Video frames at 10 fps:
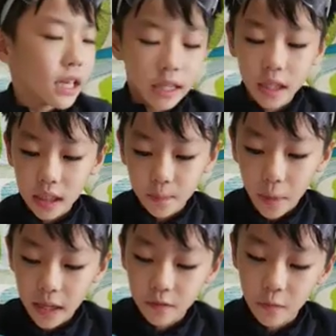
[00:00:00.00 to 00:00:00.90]
the
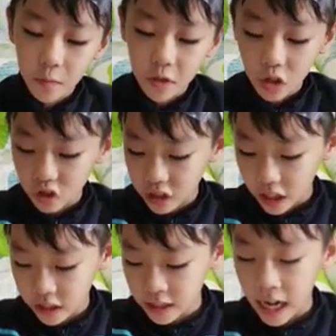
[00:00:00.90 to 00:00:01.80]
paint from those
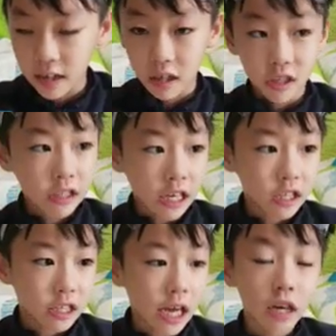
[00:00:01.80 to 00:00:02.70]
things that are stuck
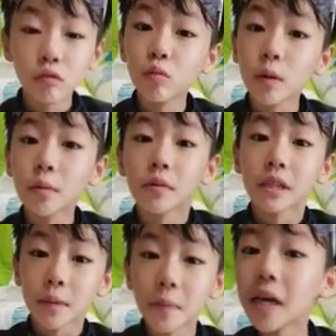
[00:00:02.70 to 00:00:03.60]
together will
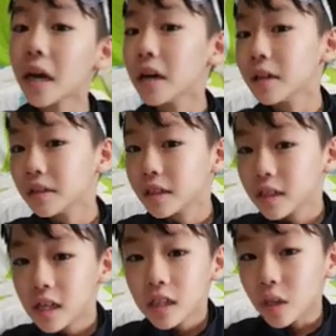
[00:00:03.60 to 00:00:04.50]
disappear.
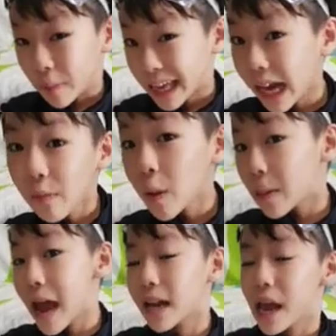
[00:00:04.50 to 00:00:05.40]
So be careful of
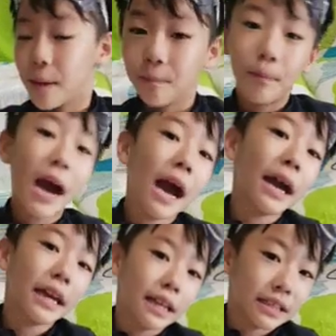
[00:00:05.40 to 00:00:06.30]
that, and bye,
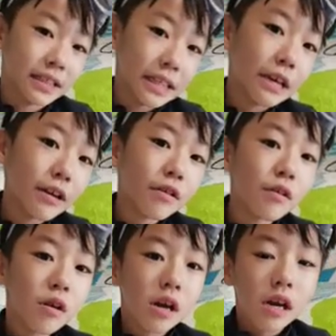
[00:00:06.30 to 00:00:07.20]
and I'll see
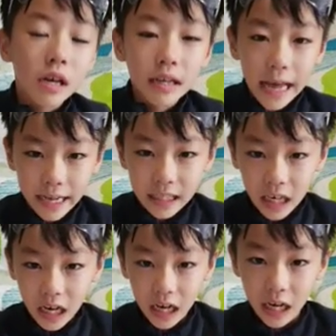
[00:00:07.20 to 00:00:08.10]
you
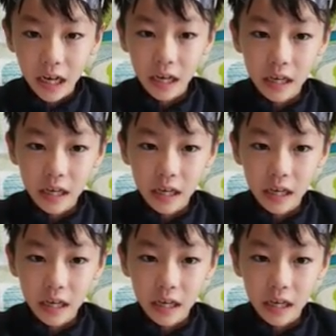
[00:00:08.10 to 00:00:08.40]
later.